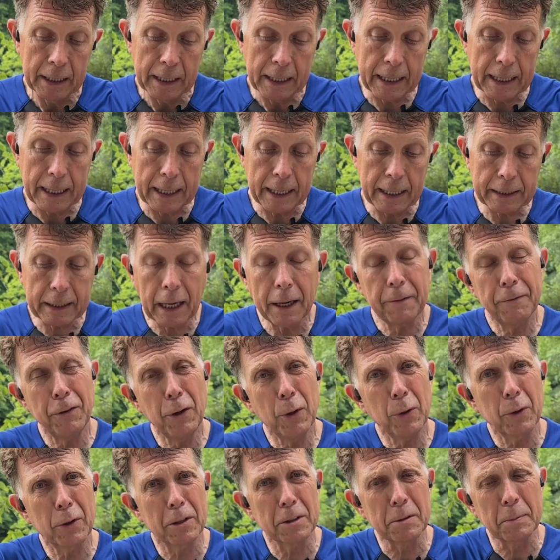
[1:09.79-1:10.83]
I got a
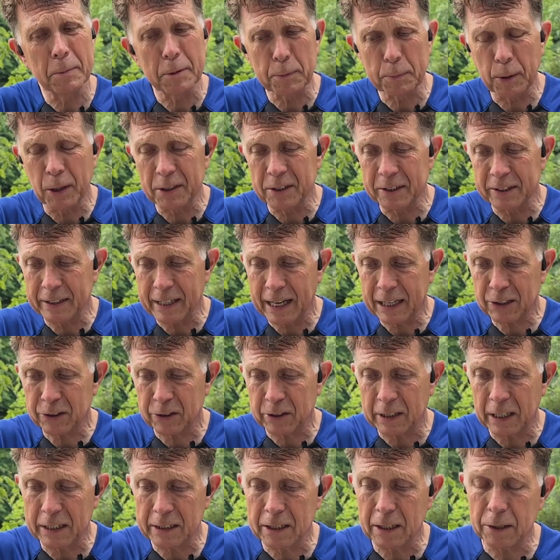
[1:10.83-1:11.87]
few Christmas presents,
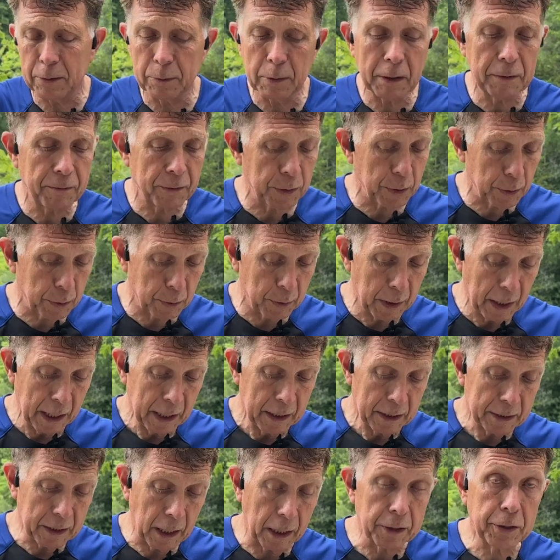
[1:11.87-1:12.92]
actually. I did a review
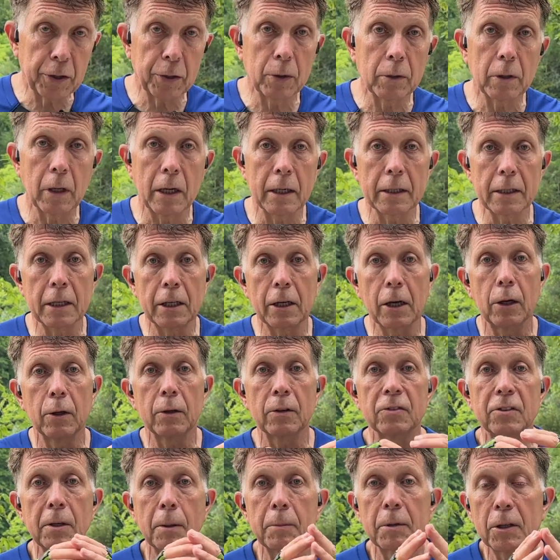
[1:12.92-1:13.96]
not too long ago
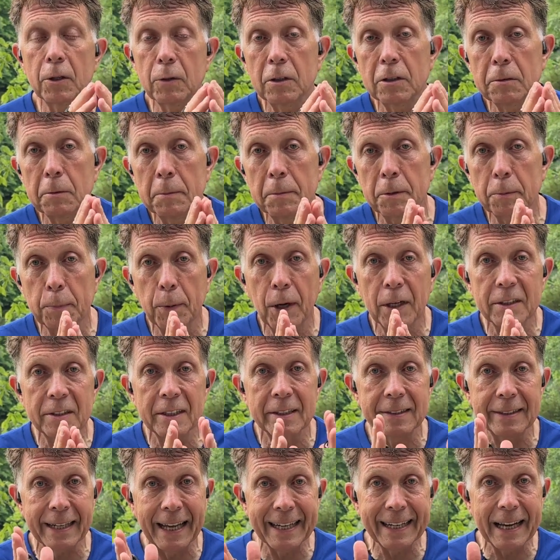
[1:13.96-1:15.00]
of some of the Christmas
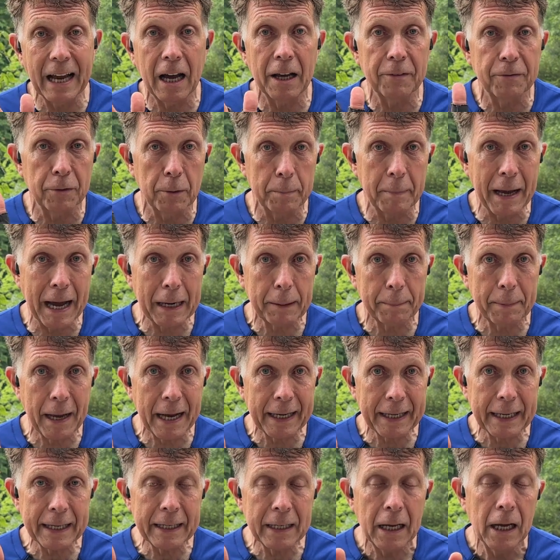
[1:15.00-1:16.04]
presents I got for
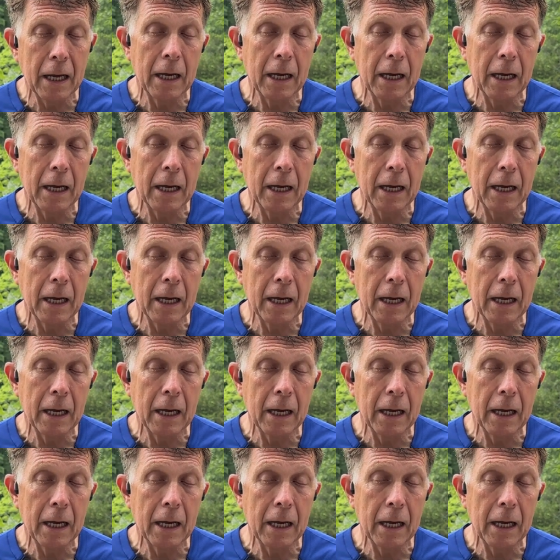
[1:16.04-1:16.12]
backpacking.